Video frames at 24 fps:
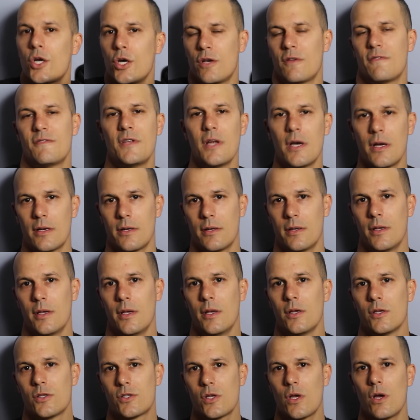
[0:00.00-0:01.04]
could have done.
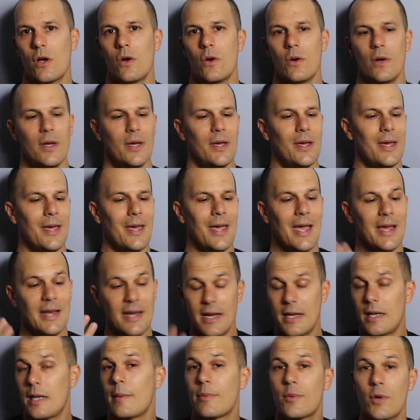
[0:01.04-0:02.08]
So it
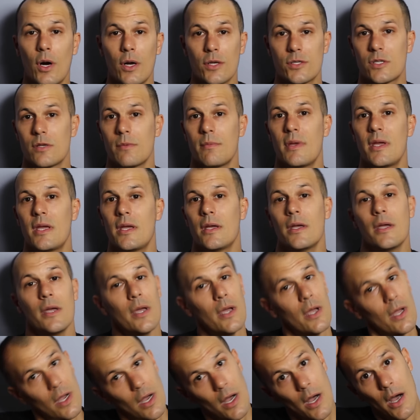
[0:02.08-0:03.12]
ended up costing me,
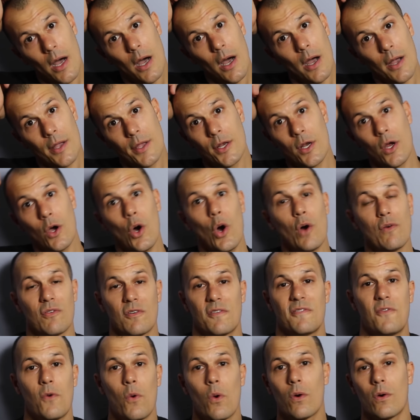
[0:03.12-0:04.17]

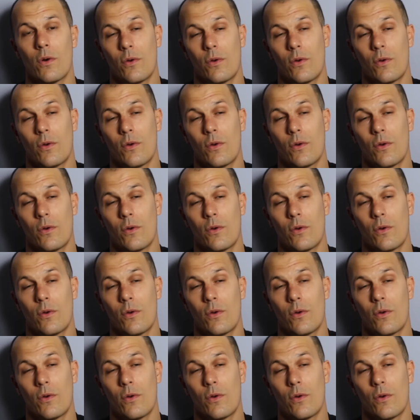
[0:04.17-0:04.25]
almost